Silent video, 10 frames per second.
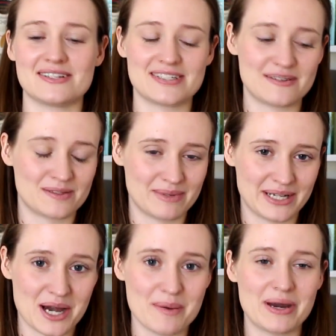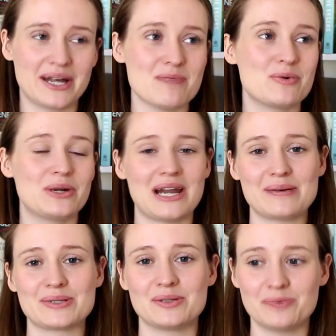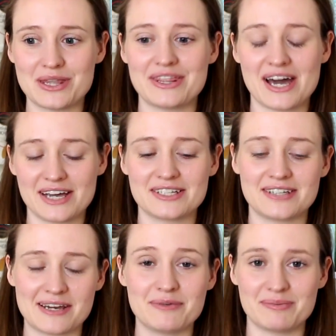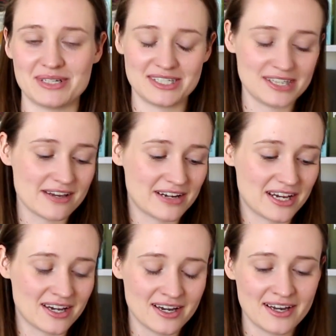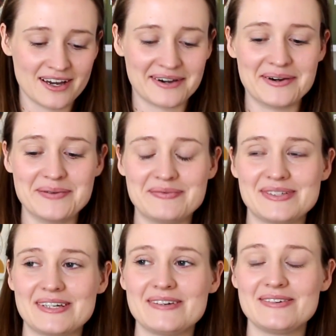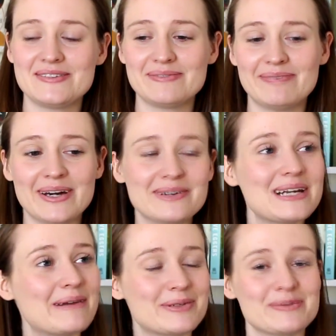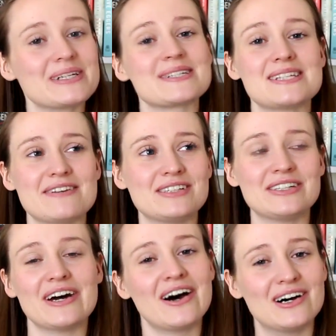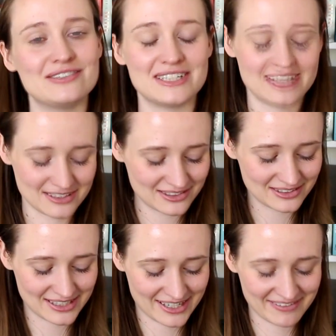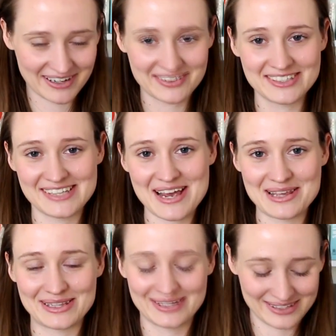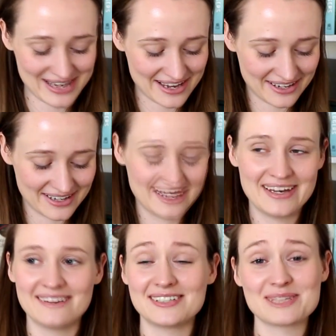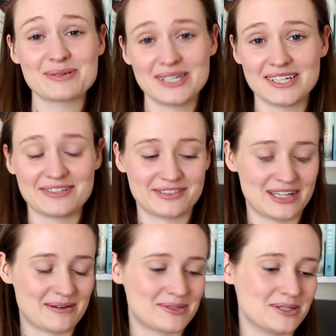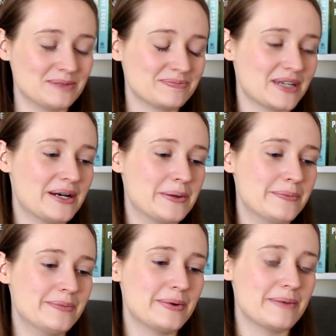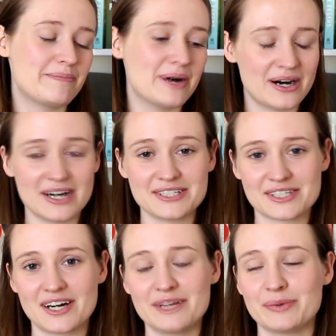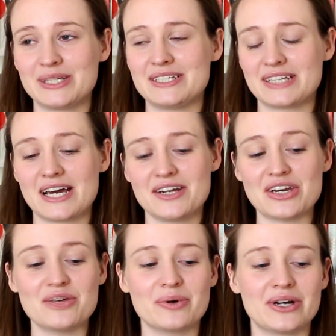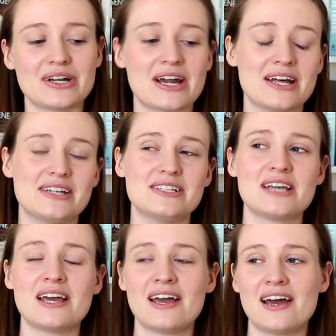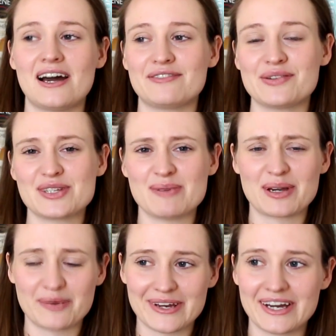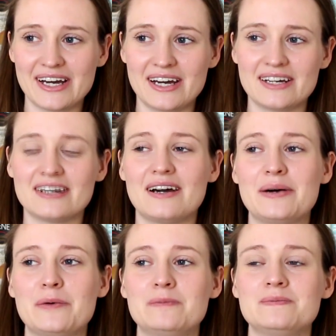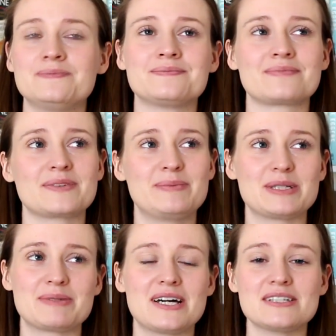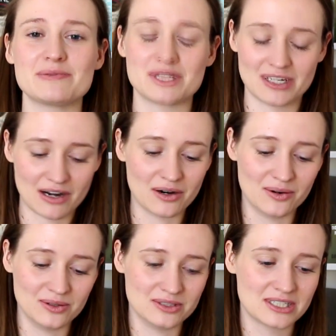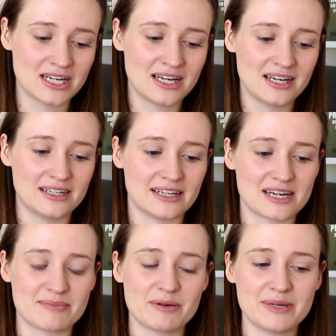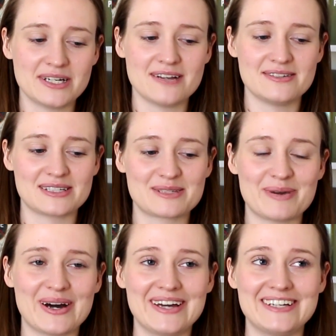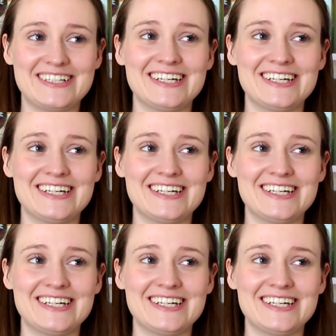I saved some money up and I bought a laptop with that to take with me to uni. So my old laptop was like 7.5 years old, like coming up to its 8th year, which is pretty good for a laptop. But I just kind of wanted to get a new one and have one that's a bit quicker. Just because it was so old, like my Windows expired.